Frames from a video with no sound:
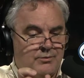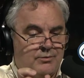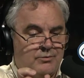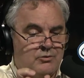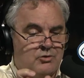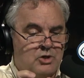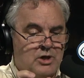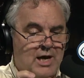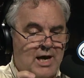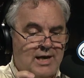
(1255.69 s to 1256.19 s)

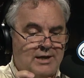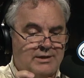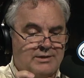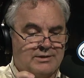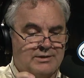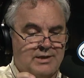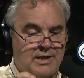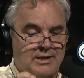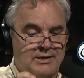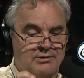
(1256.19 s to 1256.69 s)
John
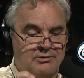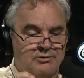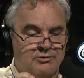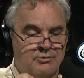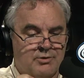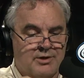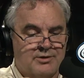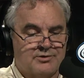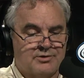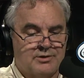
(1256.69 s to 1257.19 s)
is not
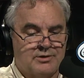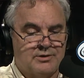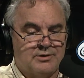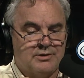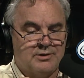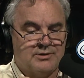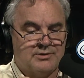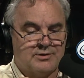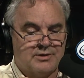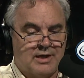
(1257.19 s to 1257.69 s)
addressing
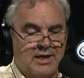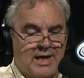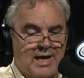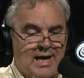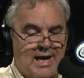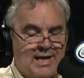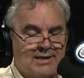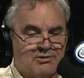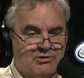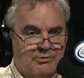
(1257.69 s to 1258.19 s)
this
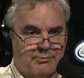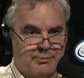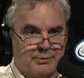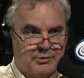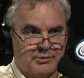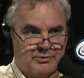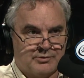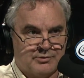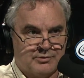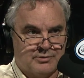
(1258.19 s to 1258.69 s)
at the
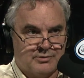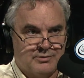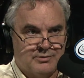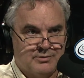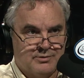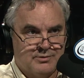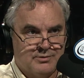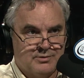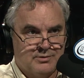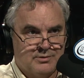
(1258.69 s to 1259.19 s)
person
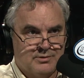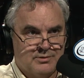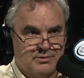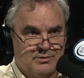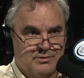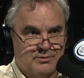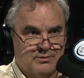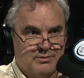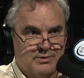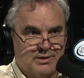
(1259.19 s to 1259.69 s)

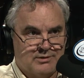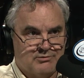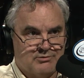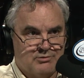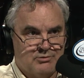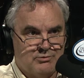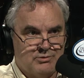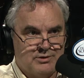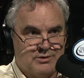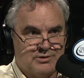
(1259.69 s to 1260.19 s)
that's
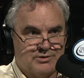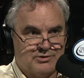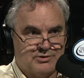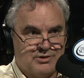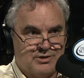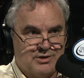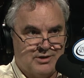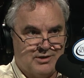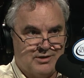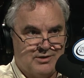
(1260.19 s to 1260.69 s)
doing the
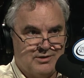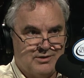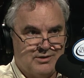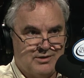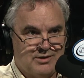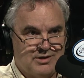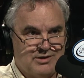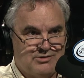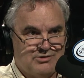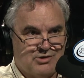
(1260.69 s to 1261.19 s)
sin.
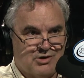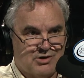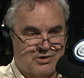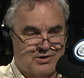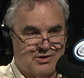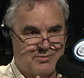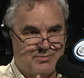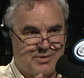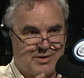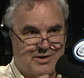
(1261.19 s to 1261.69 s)
He's
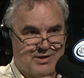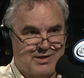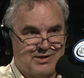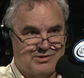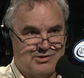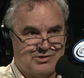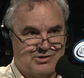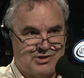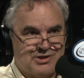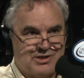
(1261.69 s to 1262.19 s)
talking about
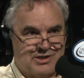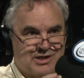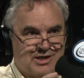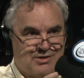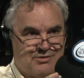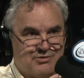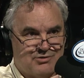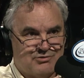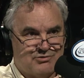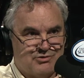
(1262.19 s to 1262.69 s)
us seeing
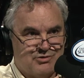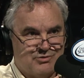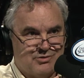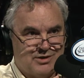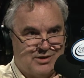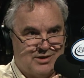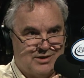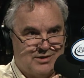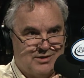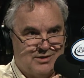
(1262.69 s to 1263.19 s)
others
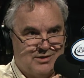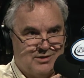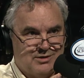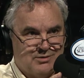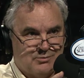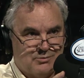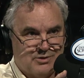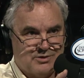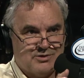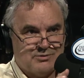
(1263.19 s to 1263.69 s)
doing it.
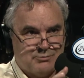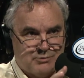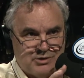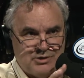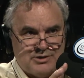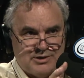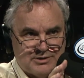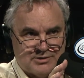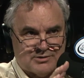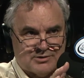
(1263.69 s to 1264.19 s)
What's what do you
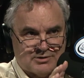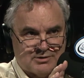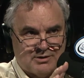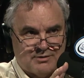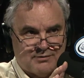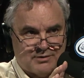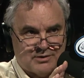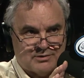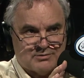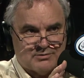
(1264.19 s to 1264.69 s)
think is the
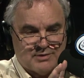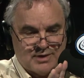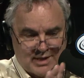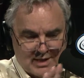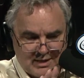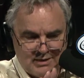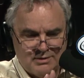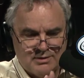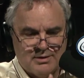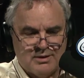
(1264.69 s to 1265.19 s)
significance of
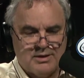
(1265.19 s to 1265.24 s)
that?